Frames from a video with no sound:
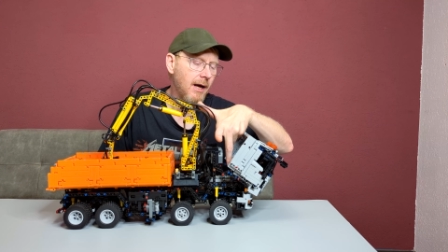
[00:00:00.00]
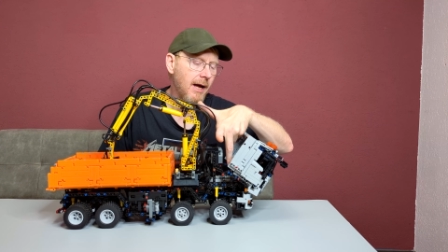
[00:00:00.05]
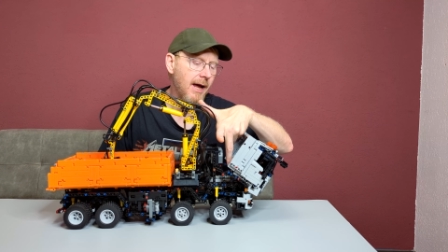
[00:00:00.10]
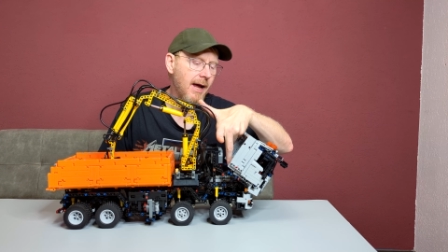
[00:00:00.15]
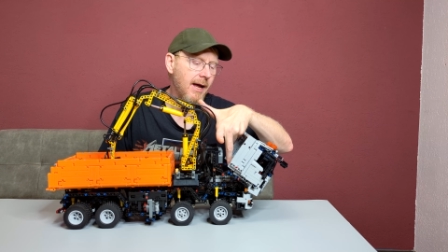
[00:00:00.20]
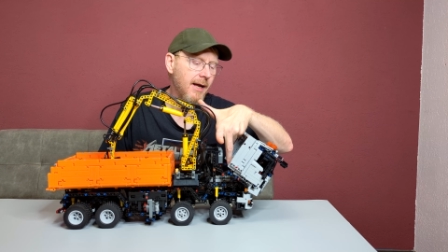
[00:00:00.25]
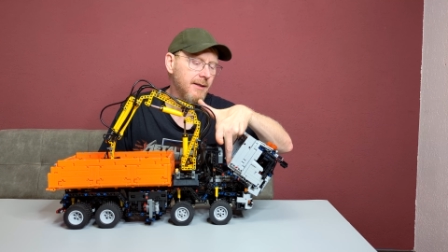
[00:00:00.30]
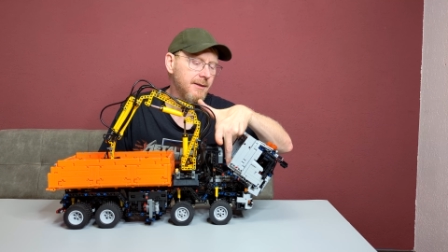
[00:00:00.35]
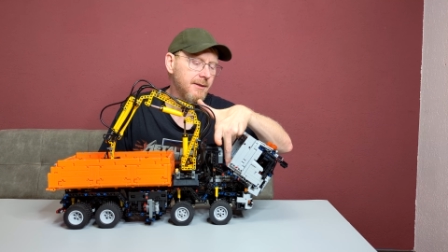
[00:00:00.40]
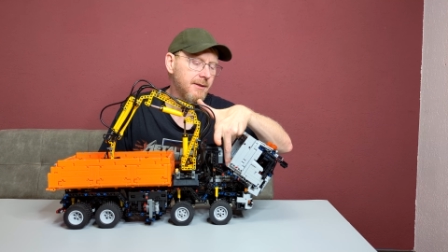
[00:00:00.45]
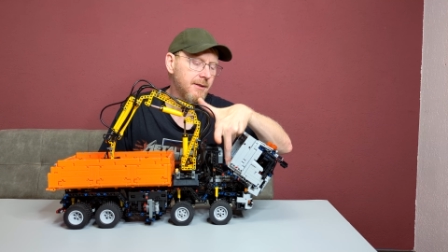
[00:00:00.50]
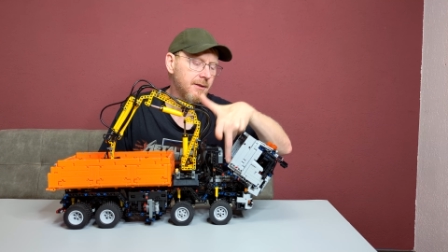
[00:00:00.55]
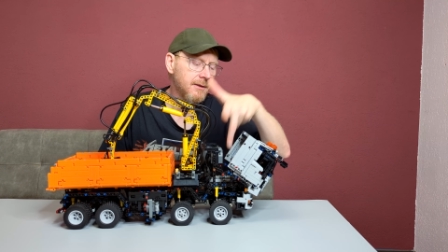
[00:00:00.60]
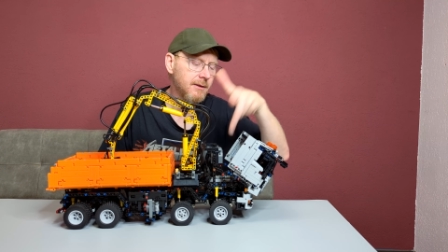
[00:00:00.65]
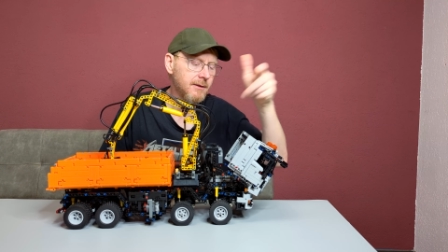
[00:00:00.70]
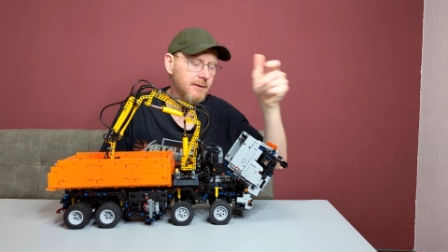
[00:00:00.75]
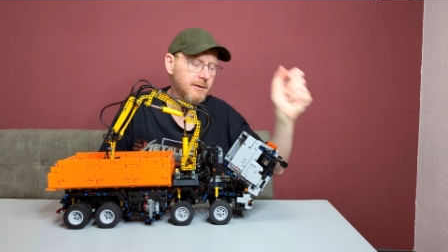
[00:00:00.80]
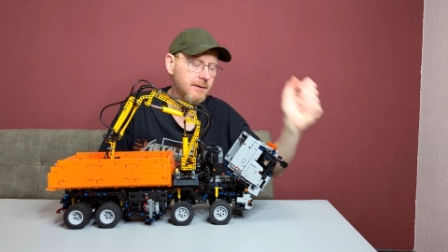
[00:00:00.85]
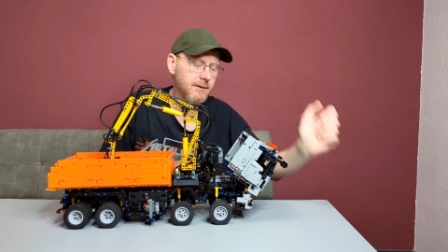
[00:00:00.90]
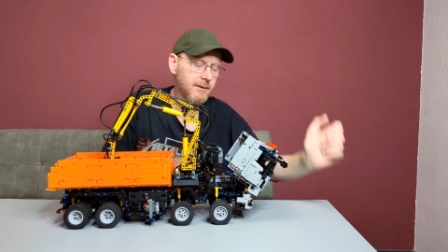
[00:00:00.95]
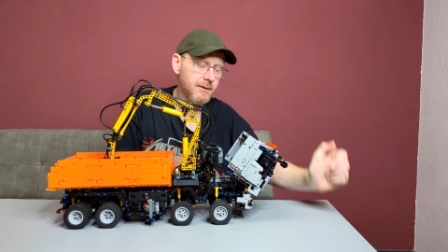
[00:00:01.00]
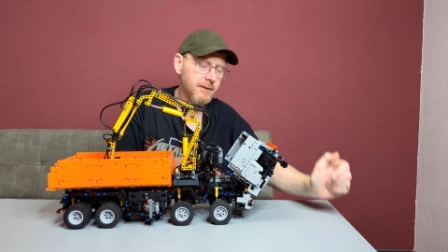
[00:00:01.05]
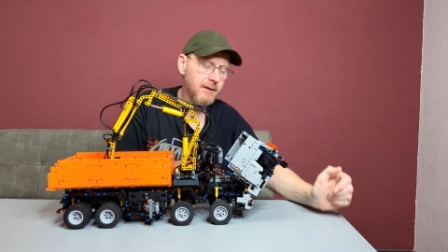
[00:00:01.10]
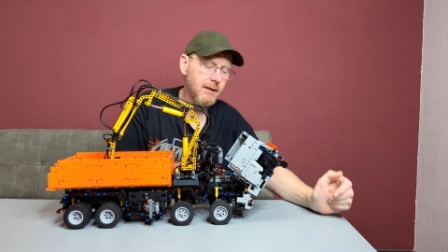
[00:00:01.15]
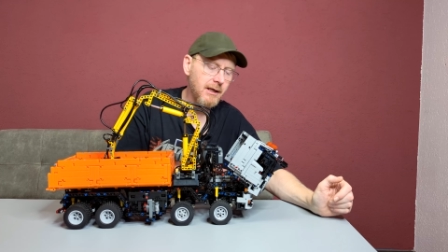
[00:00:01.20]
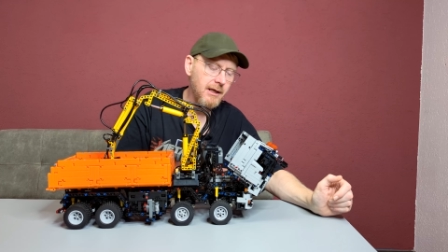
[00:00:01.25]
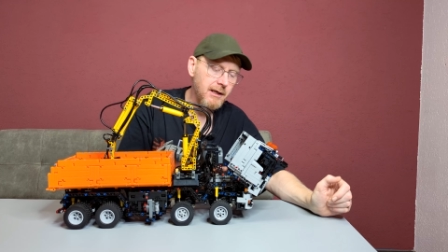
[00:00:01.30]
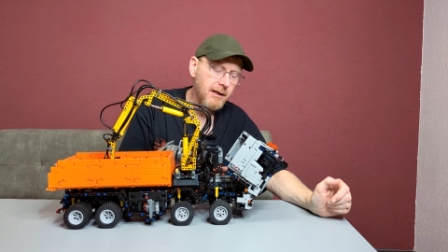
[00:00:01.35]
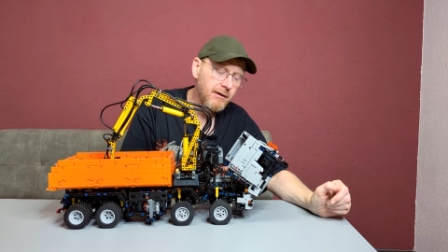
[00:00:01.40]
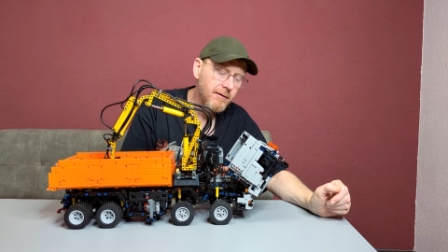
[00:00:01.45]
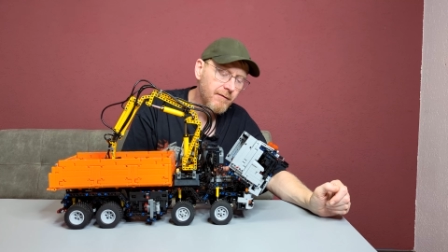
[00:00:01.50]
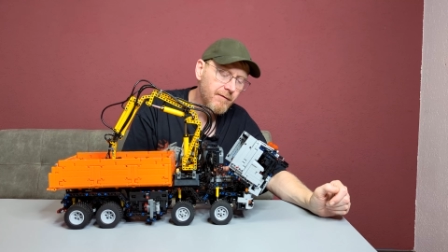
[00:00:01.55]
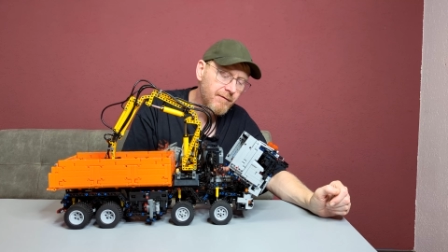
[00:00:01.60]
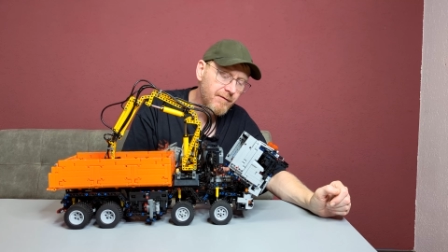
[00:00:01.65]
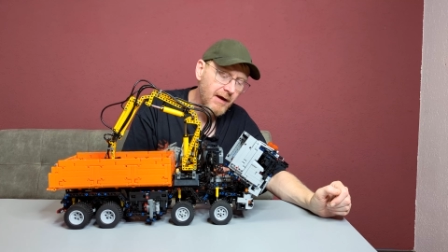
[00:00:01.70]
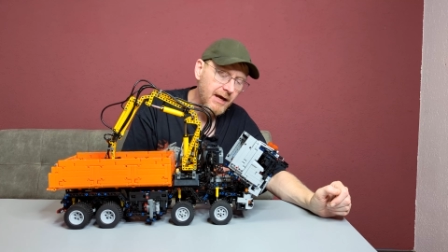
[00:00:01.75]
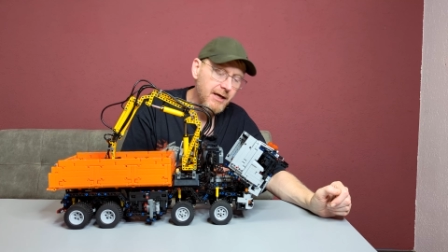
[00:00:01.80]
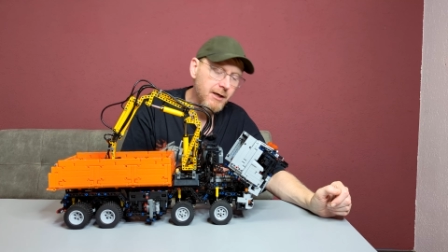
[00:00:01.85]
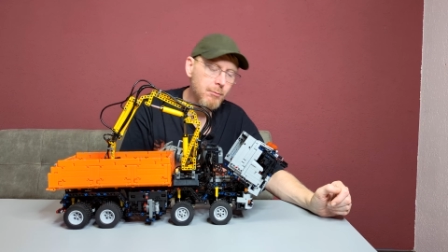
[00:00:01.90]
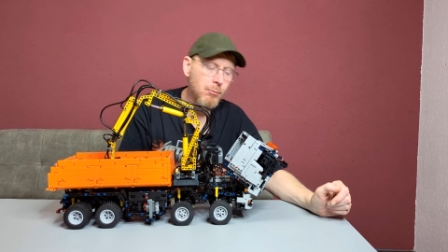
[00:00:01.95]
and the
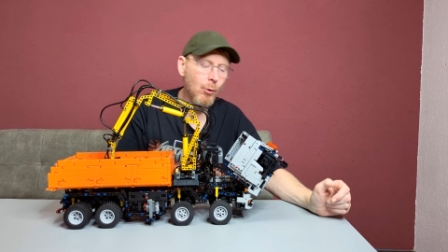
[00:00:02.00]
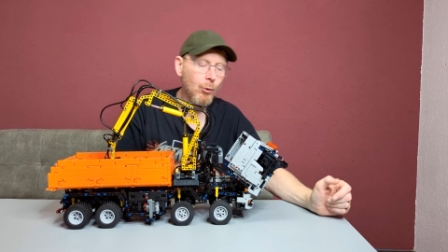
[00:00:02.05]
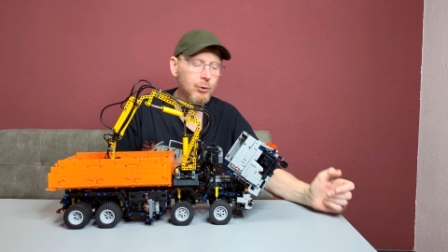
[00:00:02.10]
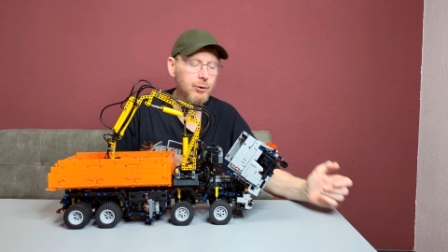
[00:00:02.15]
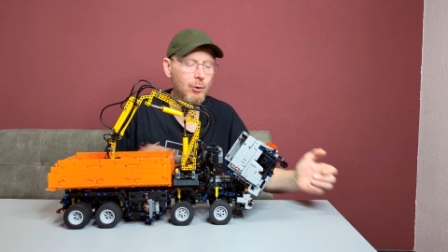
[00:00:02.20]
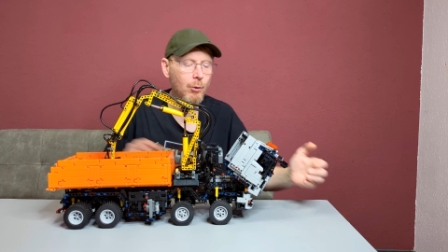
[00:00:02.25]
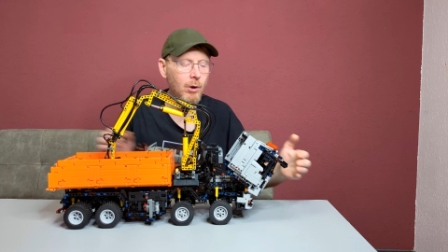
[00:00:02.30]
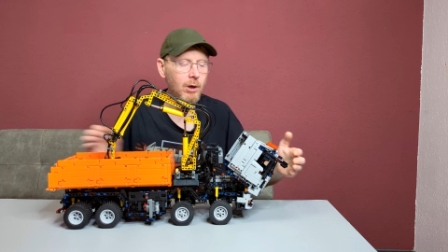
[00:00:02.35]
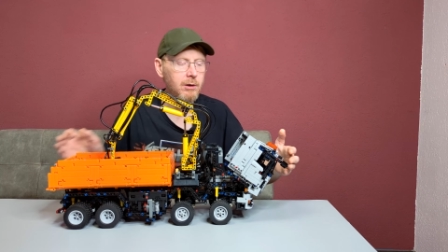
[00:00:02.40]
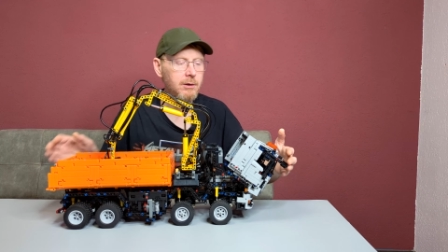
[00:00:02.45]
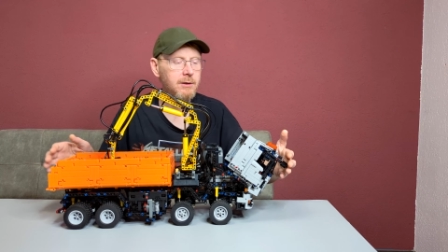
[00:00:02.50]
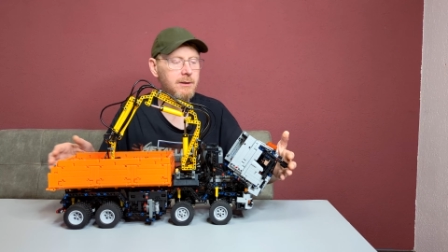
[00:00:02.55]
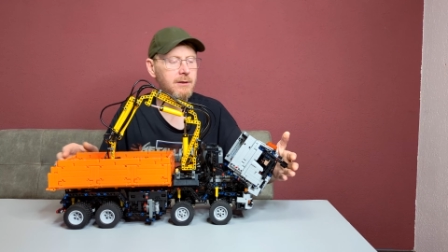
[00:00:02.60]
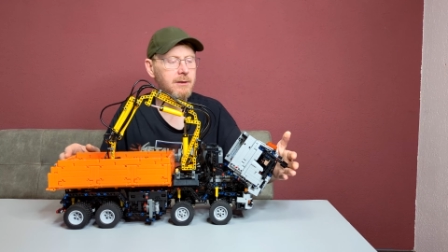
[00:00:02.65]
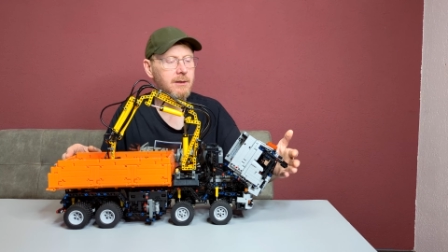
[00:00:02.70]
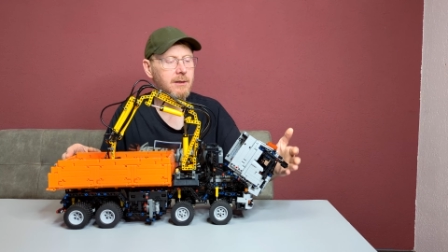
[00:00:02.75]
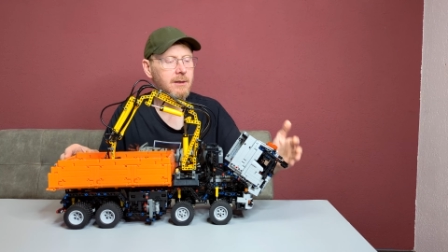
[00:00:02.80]
fake motor,